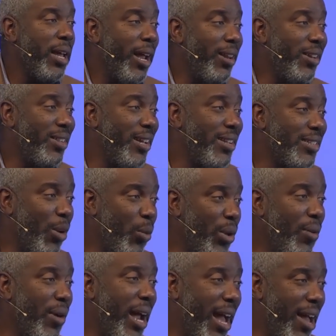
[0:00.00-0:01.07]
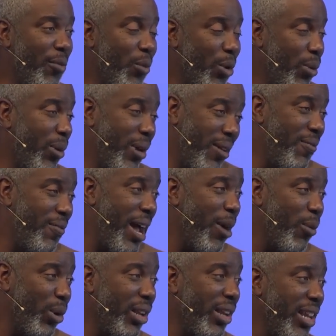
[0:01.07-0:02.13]
and the things that we were, ha- were in
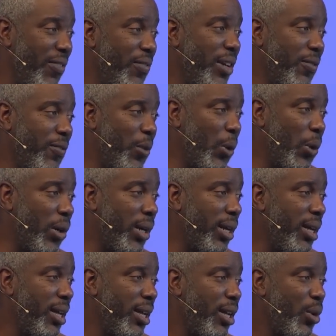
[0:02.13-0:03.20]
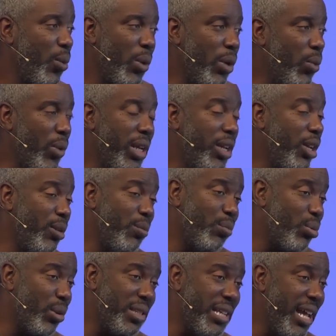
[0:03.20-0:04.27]
fact, were living for, we, we
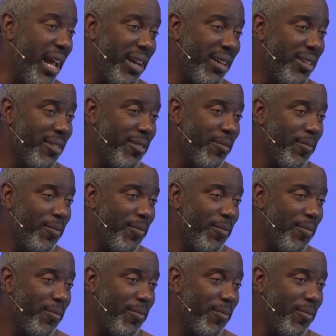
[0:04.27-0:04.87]
couldn't protect,